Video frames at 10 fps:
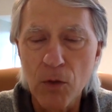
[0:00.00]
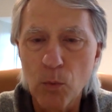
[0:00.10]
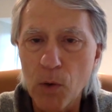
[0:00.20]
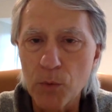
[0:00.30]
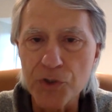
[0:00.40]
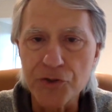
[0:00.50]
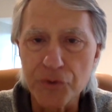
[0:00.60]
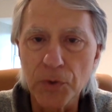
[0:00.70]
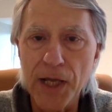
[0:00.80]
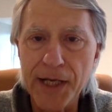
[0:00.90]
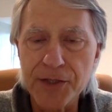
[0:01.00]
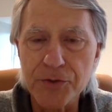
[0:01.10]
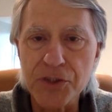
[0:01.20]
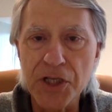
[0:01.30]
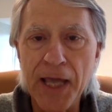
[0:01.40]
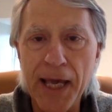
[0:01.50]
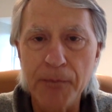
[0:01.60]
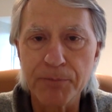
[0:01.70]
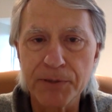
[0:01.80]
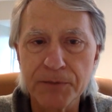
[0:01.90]
What would you like to see
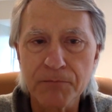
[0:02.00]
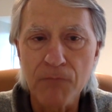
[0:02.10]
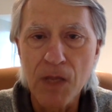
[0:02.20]
happen?